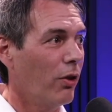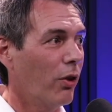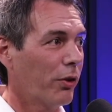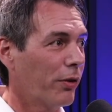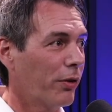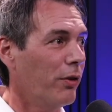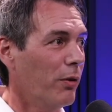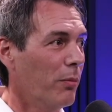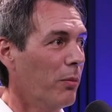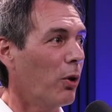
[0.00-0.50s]

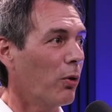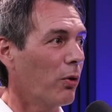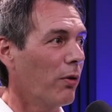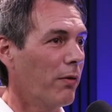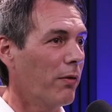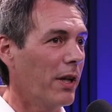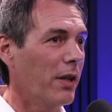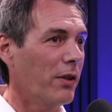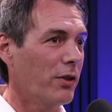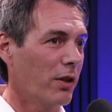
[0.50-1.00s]
not the
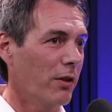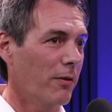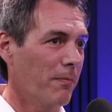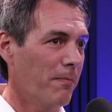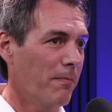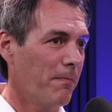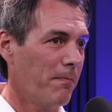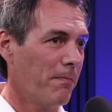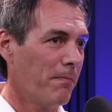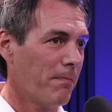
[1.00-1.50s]
motivation.
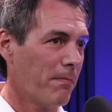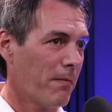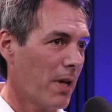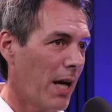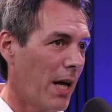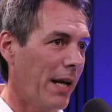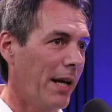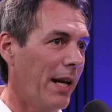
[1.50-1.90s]
And